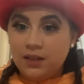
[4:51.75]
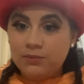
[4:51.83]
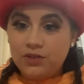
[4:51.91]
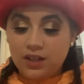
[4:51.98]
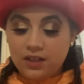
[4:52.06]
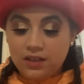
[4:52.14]
I'm
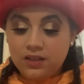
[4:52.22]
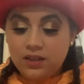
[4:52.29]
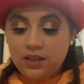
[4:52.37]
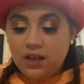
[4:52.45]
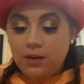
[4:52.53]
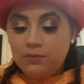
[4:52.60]
trying,
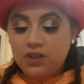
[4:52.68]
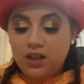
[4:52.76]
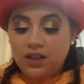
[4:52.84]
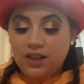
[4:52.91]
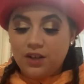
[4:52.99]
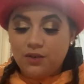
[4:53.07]
I'm trying
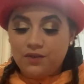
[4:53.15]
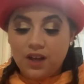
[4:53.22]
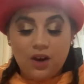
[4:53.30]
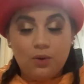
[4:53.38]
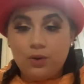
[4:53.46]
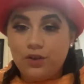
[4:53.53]
to get off
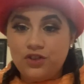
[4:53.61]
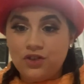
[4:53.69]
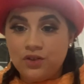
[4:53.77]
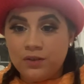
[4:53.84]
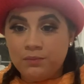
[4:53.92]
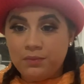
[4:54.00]
that auto
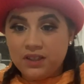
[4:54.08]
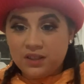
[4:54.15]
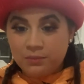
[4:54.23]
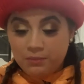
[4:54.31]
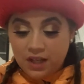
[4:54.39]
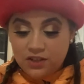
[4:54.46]
tune and be
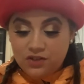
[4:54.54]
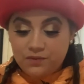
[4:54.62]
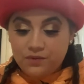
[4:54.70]
some natural